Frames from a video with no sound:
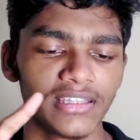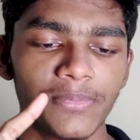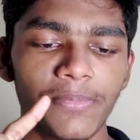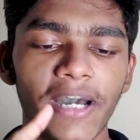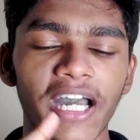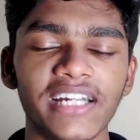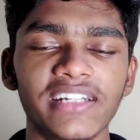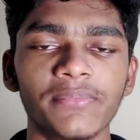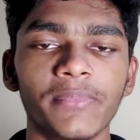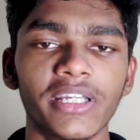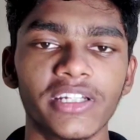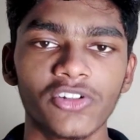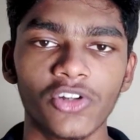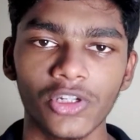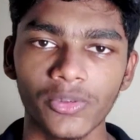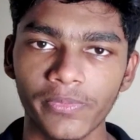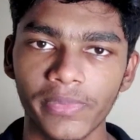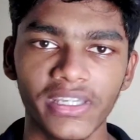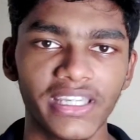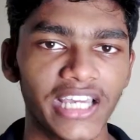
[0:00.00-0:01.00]
The battery might
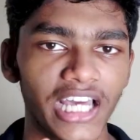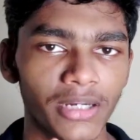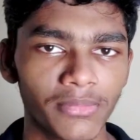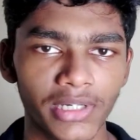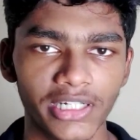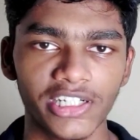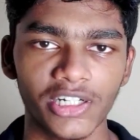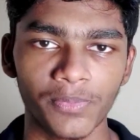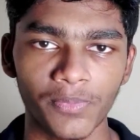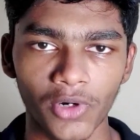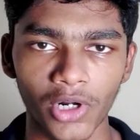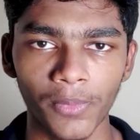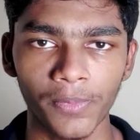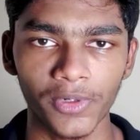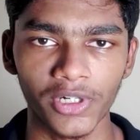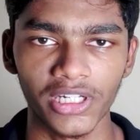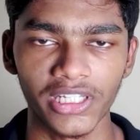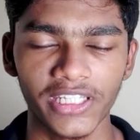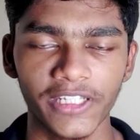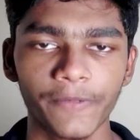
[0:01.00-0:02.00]
not be calibrated
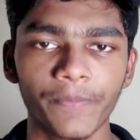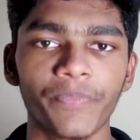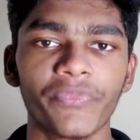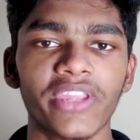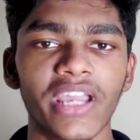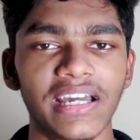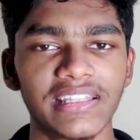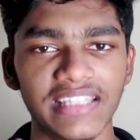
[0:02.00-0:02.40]
properly,